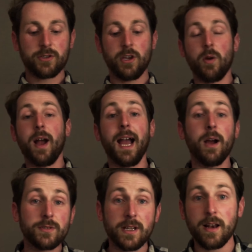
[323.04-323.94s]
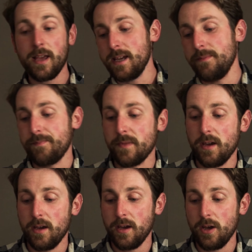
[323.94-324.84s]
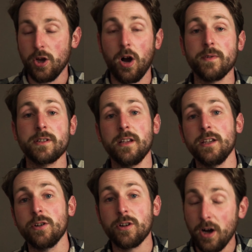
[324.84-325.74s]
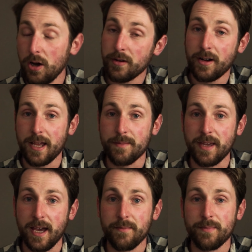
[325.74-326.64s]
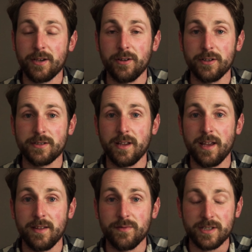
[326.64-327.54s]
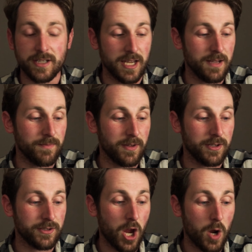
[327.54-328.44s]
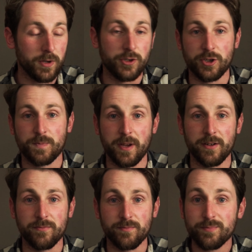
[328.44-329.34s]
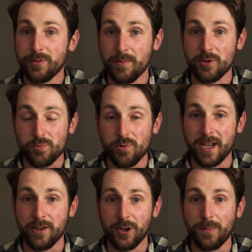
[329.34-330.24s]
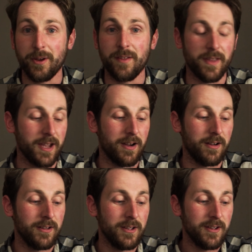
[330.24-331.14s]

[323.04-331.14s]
So how to claim? Obviously you can't claim yet because the scheme has only just been pretty much written up, and they are